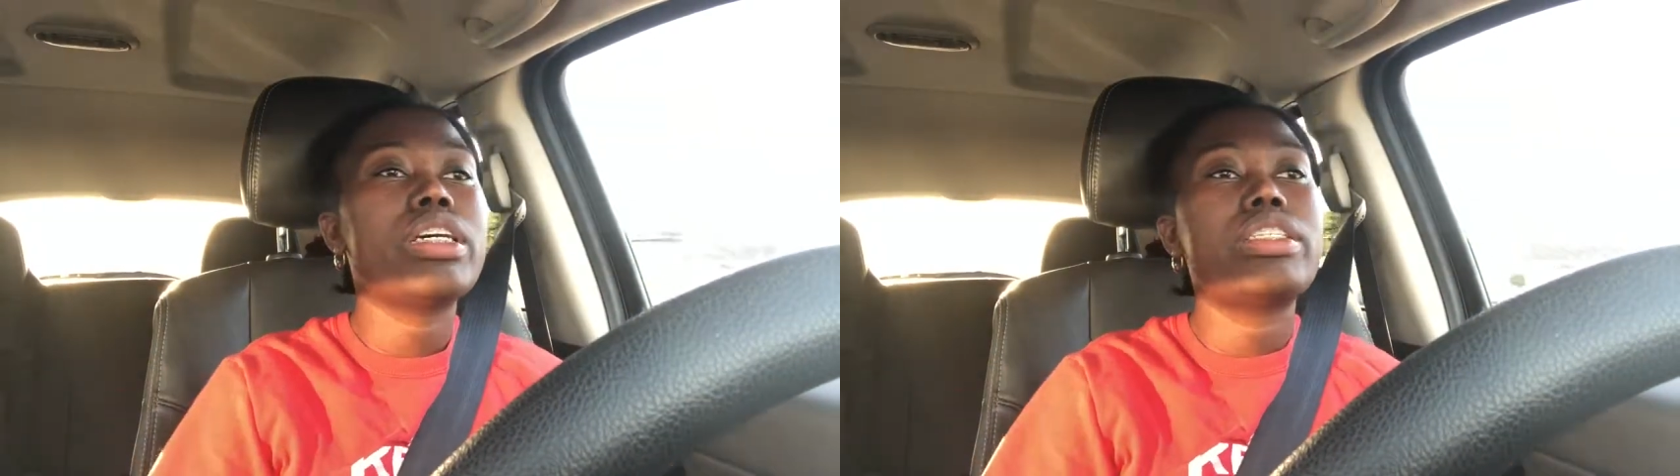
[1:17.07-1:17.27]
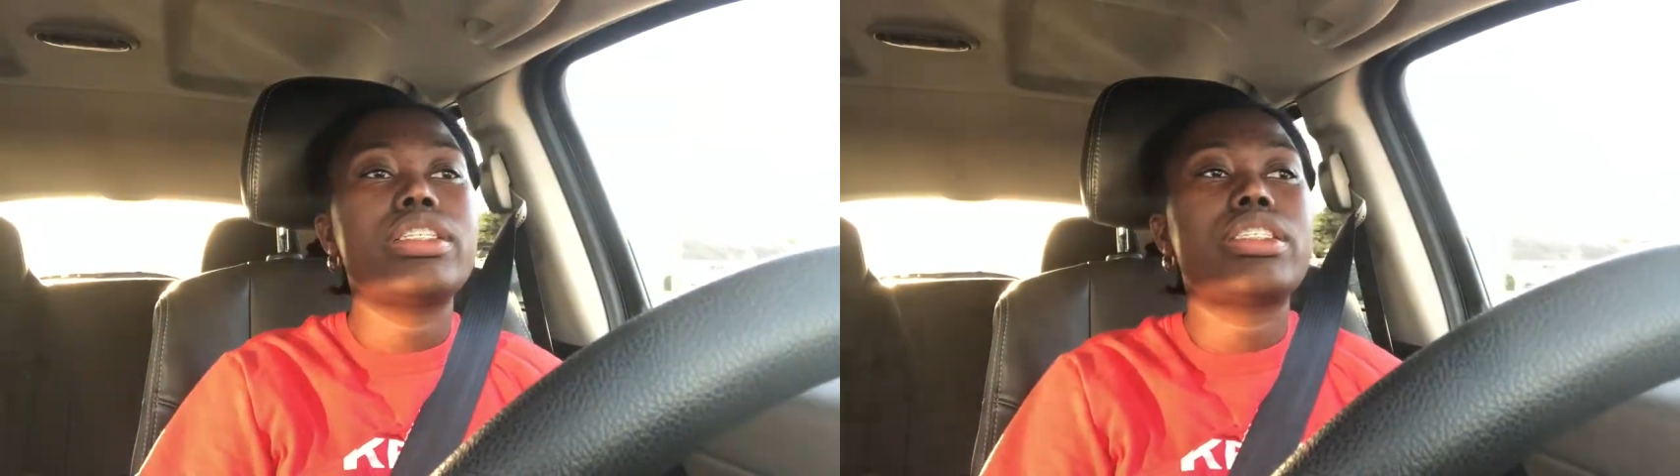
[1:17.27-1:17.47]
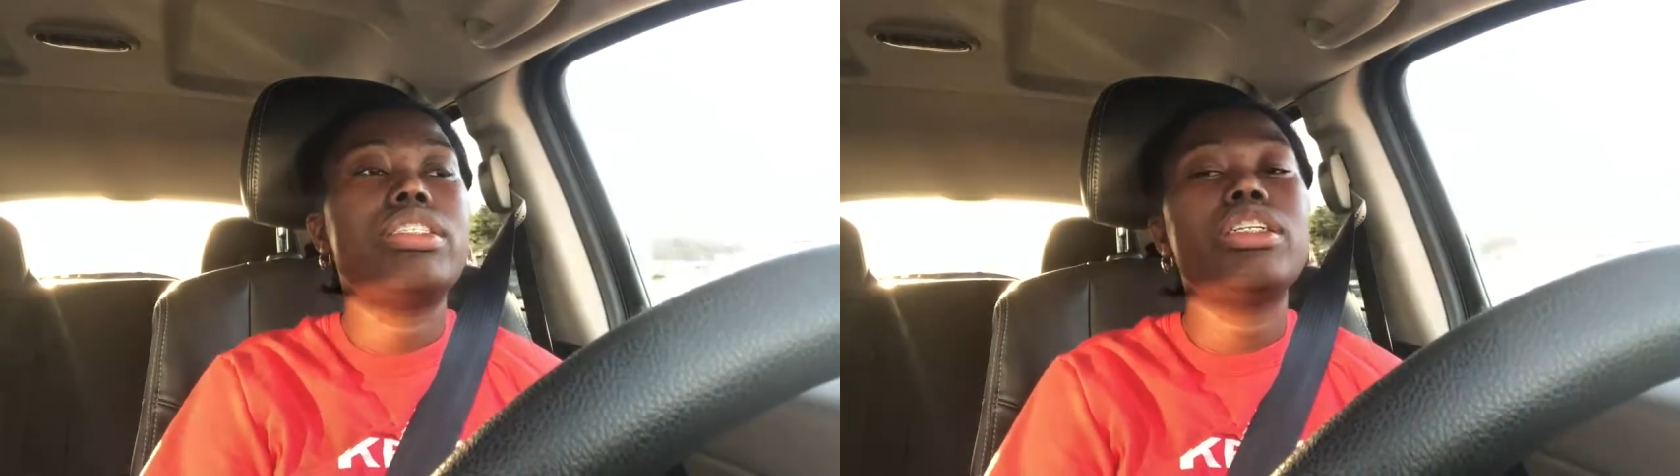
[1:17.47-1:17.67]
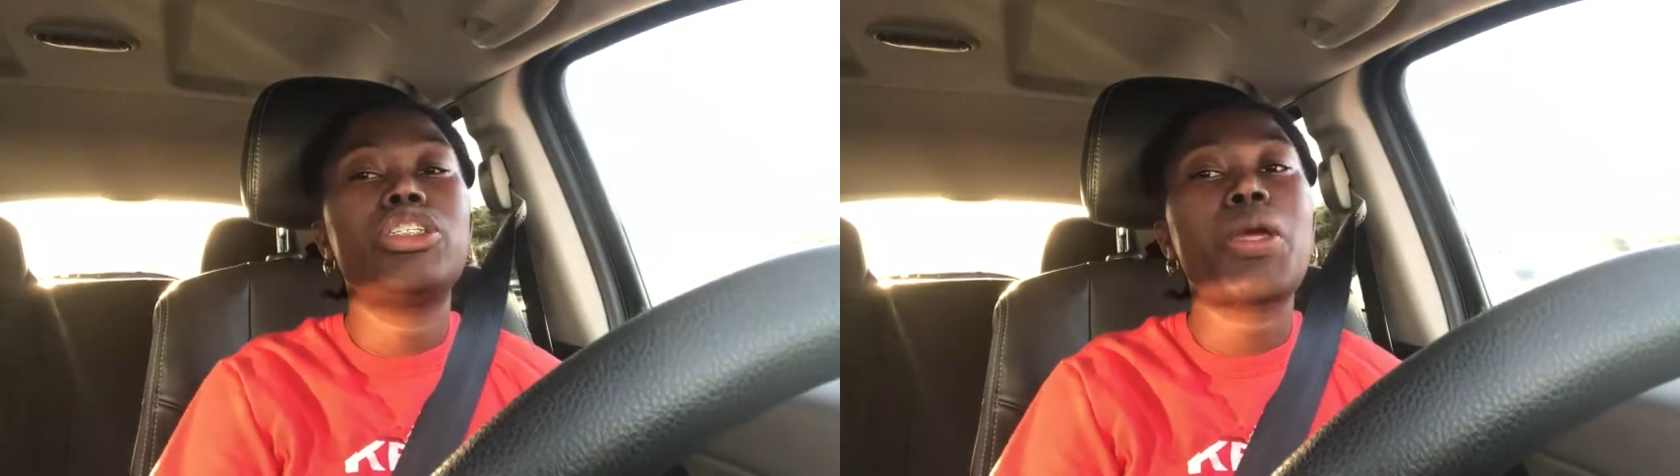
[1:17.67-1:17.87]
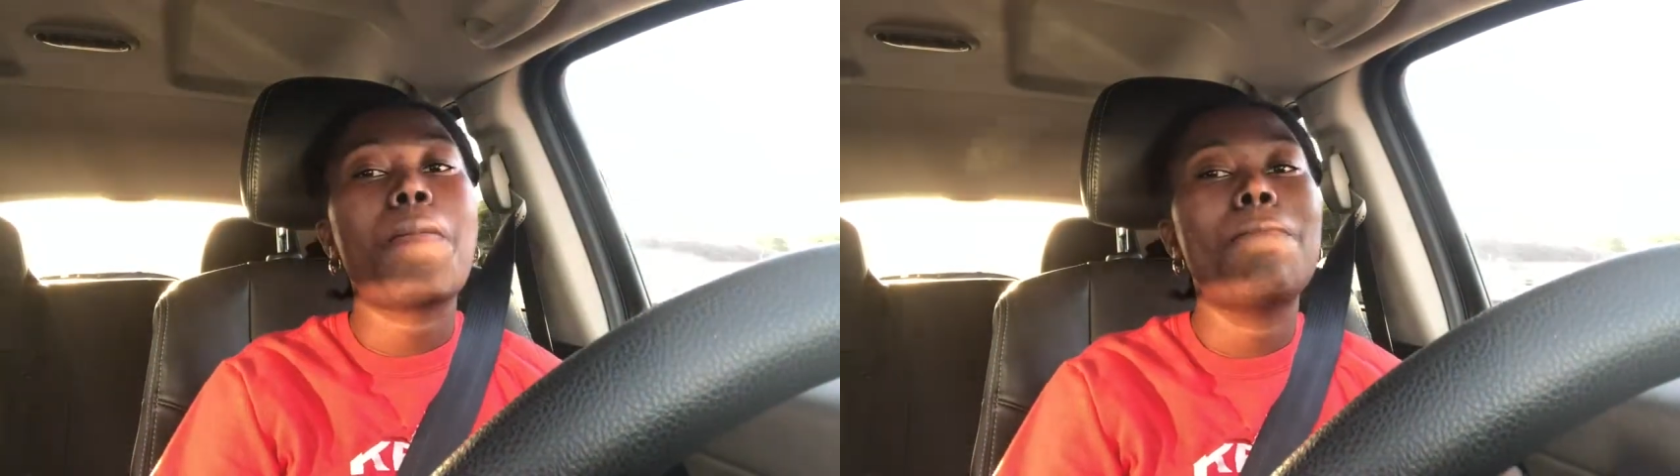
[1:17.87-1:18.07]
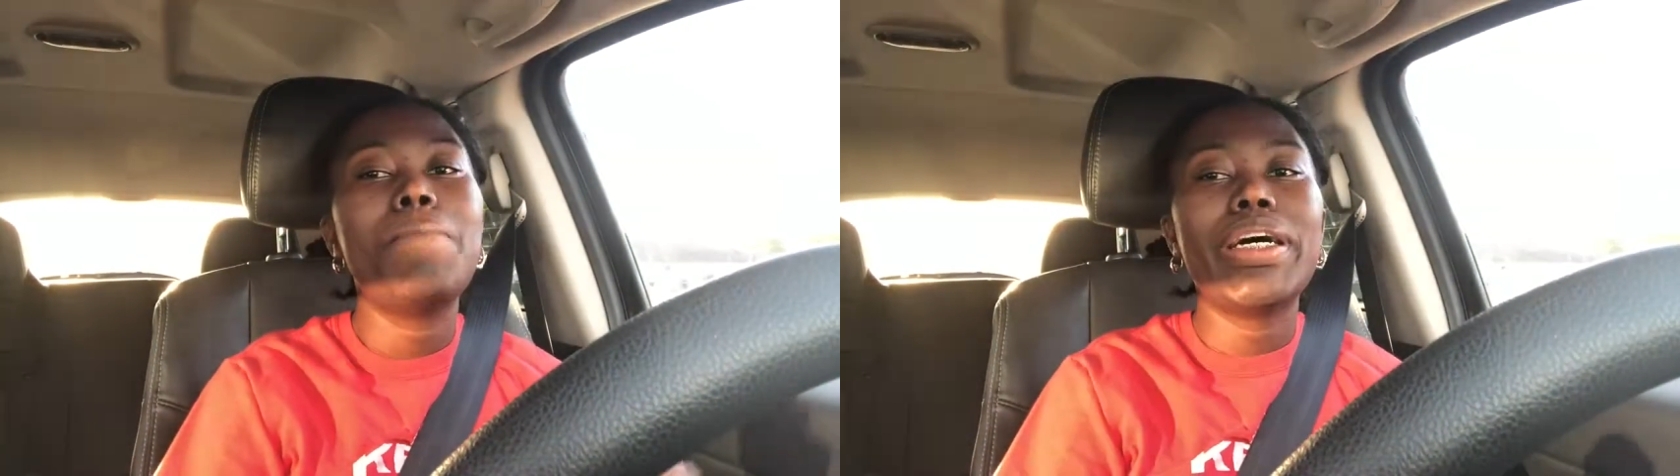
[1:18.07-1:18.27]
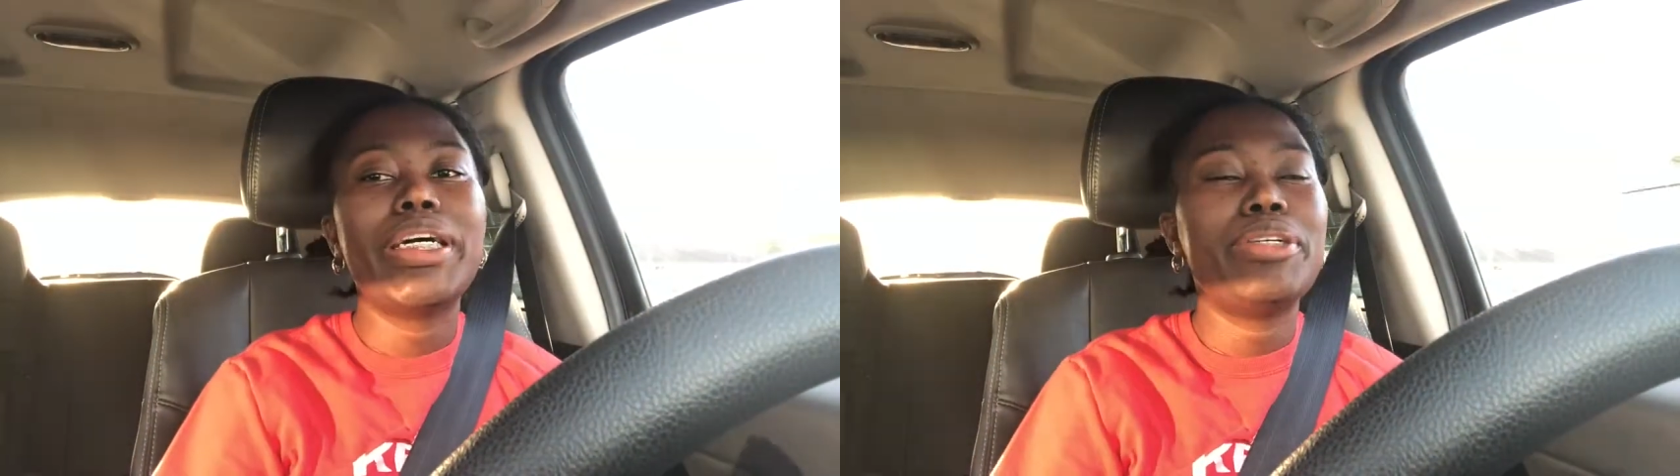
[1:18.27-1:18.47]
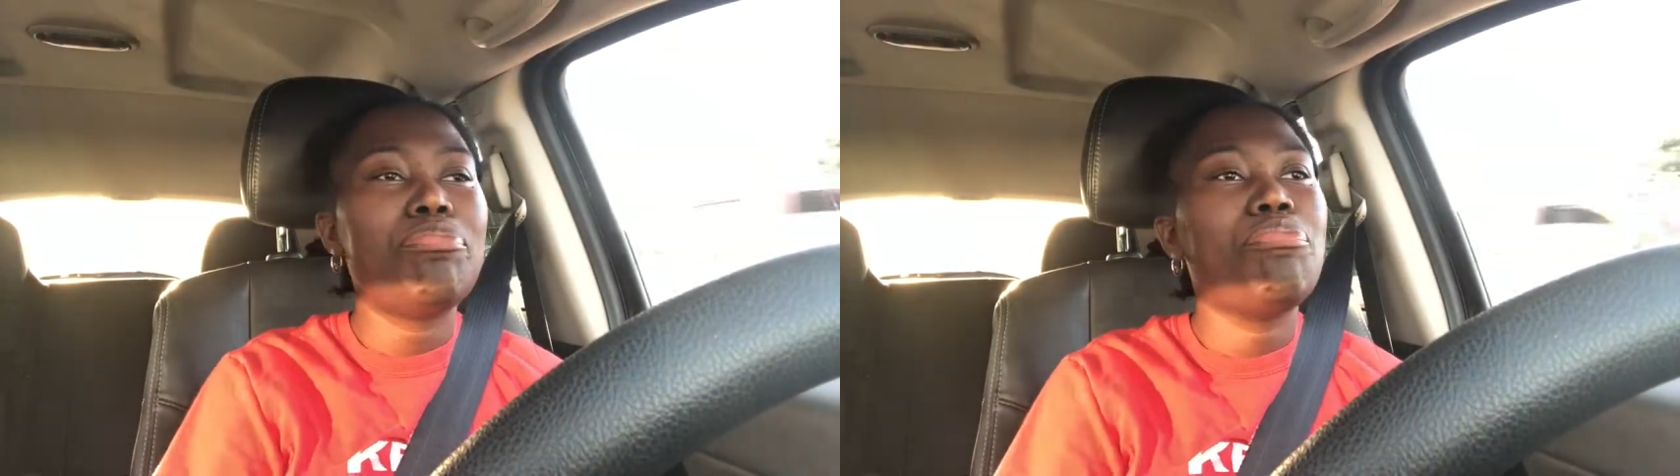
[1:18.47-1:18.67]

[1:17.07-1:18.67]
to our destination, but